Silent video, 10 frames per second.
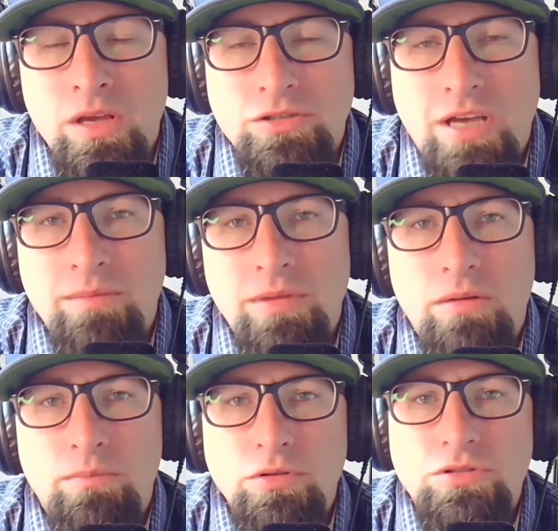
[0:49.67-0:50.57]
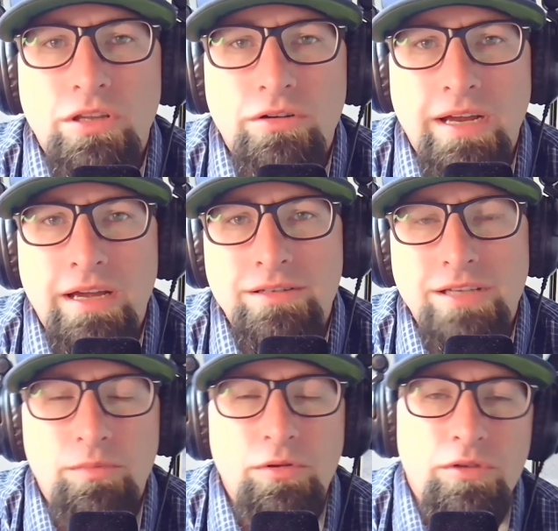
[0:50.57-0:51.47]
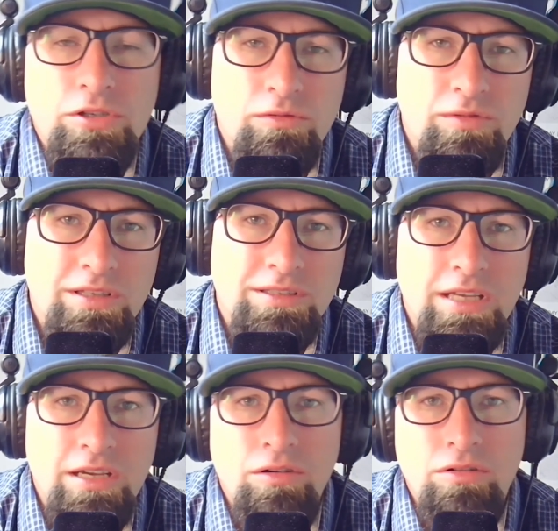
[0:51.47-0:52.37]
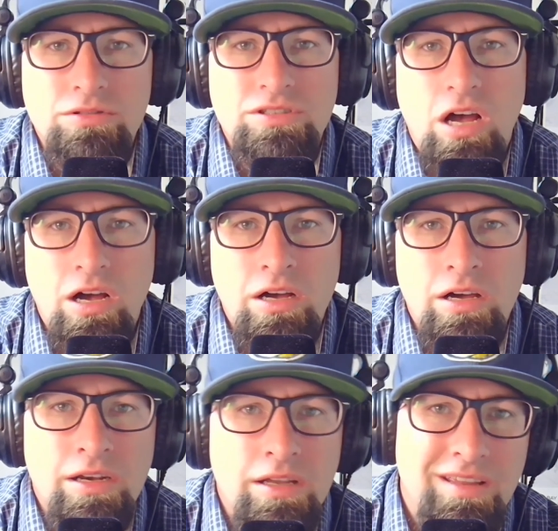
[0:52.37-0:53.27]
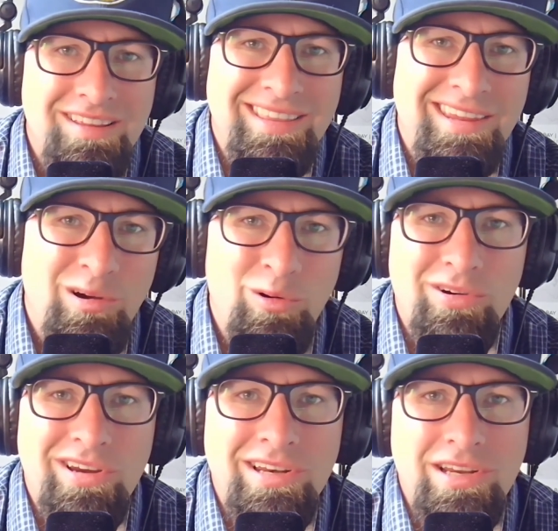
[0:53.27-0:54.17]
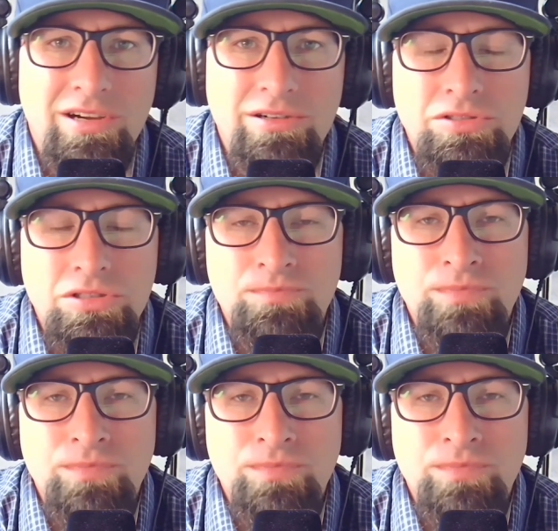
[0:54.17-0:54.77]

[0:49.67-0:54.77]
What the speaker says: so I can be your boots on the ground to help you reach your real estate goals on the Oregon coast.